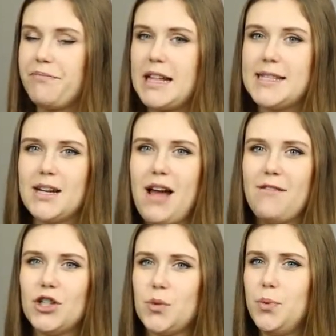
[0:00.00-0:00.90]
Instead of
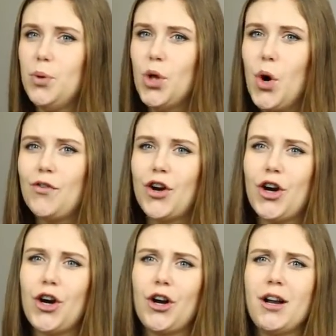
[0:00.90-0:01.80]
having to pull
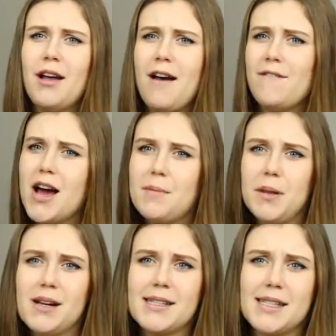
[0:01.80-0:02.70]
over, find a
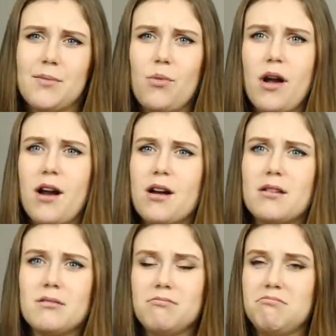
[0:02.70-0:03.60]
plug
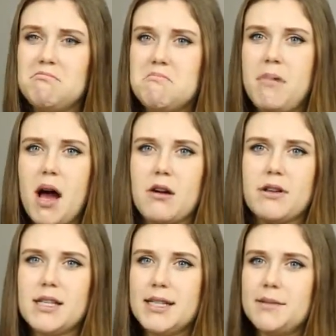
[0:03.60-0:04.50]
somewhere,
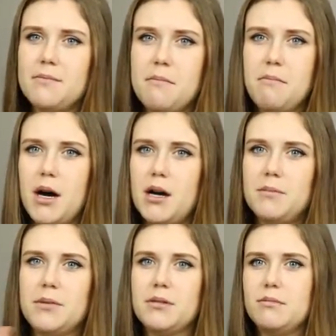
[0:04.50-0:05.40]
batteries,
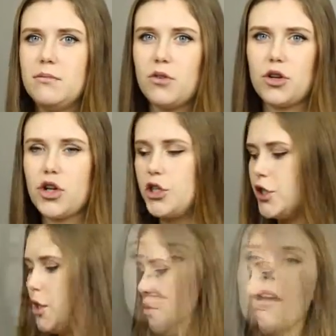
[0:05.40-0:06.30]
pump, good
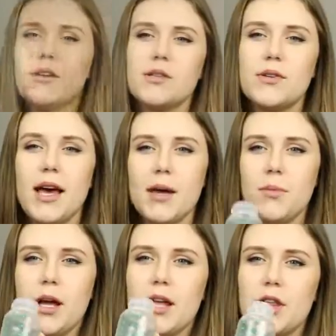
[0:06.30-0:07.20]
to go. It also
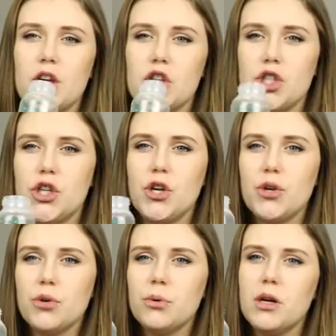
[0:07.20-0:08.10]
came with
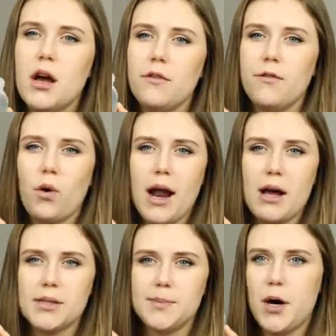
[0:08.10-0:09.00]
two 4-ounce